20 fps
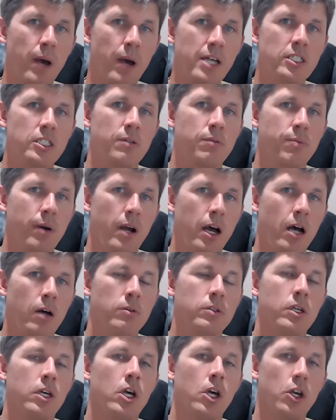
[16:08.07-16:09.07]
based
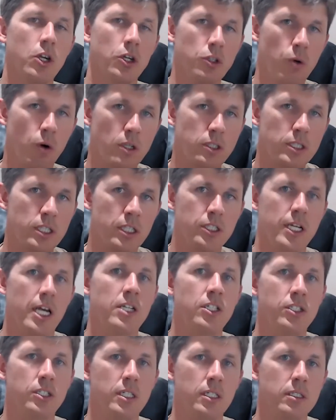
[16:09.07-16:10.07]
around your
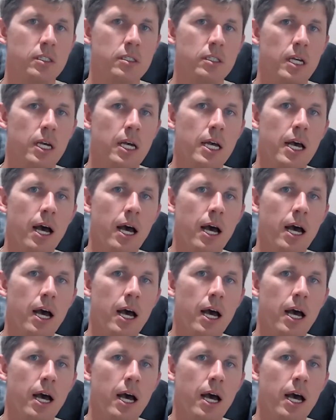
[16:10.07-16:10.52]
suggestions.